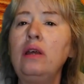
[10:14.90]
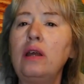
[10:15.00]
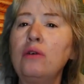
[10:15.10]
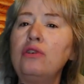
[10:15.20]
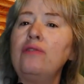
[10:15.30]
you
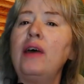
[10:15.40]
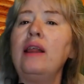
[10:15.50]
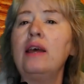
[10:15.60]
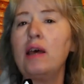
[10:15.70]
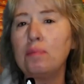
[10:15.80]
know,
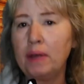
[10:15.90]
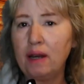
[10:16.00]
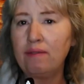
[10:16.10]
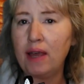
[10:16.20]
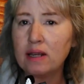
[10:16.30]
develop and
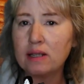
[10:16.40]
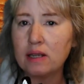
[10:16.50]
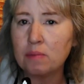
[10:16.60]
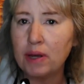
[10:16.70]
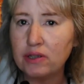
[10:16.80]
advance
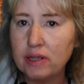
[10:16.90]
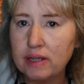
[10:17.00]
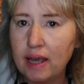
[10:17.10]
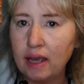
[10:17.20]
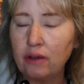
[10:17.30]
as much
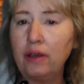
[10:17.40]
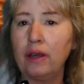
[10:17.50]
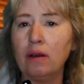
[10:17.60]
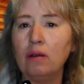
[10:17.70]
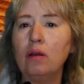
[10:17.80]
as they
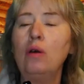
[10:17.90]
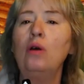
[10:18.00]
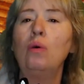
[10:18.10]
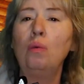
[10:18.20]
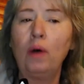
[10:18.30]
could.
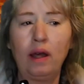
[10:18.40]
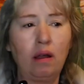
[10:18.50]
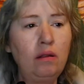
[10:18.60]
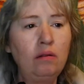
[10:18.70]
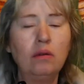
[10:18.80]

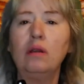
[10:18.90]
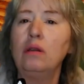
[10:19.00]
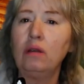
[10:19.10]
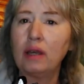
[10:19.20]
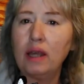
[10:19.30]
Well,
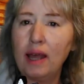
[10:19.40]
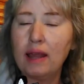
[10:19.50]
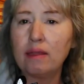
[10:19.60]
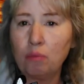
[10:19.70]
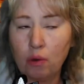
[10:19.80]
looking
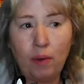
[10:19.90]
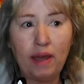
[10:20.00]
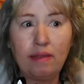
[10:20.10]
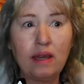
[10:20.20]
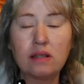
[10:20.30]
at the
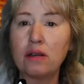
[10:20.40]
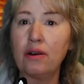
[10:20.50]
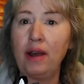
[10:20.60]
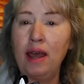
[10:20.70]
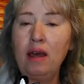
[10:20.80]
way things
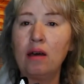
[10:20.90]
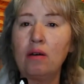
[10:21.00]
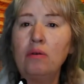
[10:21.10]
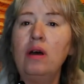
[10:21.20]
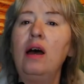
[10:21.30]
are
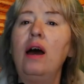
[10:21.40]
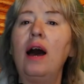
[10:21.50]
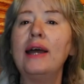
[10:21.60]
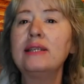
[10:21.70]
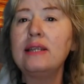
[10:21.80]
now,
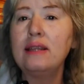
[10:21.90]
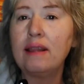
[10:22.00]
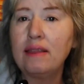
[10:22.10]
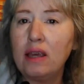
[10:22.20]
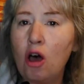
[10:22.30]
I see
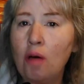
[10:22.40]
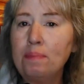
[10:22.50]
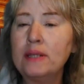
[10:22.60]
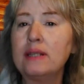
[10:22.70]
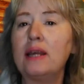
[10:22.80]
that the
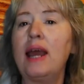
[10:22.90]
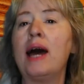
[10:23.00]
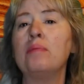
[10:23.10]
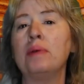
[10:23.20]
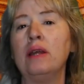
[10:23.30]
opposite
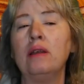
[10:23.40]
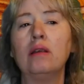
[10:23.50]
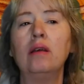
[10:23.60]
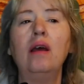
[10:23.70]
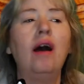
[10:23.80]

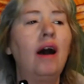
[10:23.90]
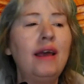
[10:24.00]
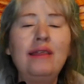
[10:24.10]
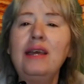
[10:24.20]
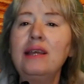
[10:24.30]
happened.
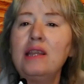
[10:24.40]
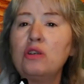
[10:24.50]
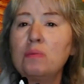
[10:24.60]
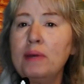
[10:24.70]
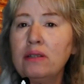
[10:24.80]
I think in
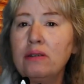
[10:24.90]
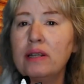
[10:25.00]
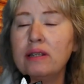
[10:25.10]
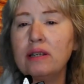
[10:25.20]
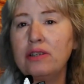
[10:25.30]
those
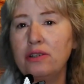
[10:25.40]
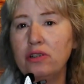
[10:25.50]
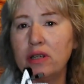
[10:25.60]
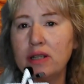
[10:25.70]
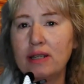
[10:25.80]
mental
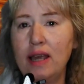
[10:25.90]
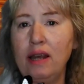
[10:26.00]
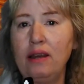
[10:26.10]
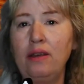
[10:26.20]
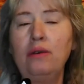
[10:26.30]
institutions,
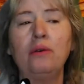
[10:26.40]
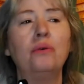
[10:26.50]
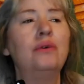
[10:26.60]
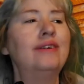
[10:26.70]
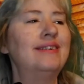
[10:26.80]
they knew.